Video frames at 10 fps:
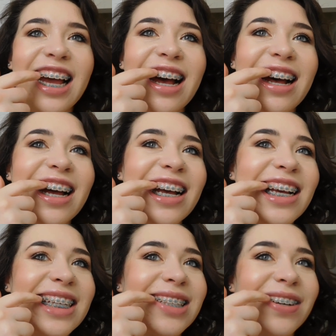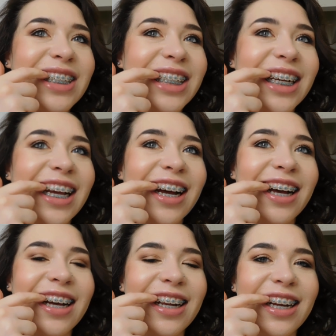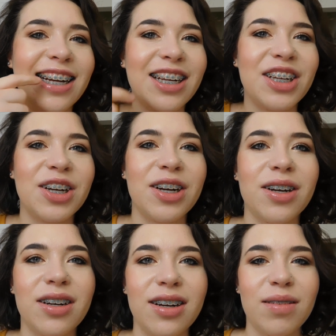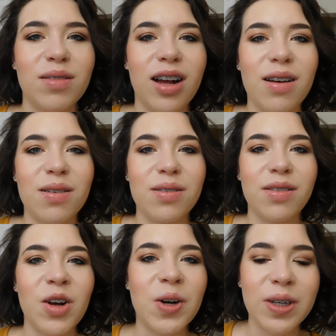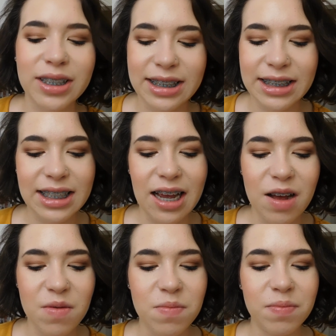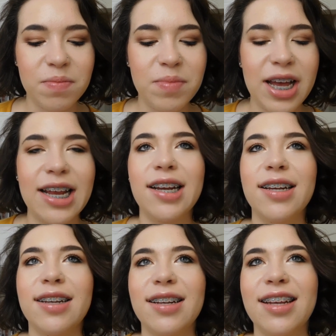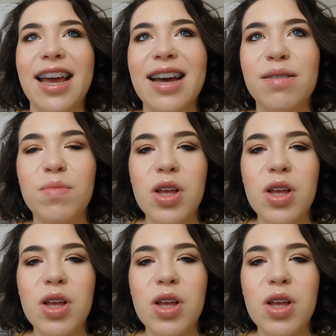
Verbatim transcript: uh, especially on your uh, hooks, um, but yeah,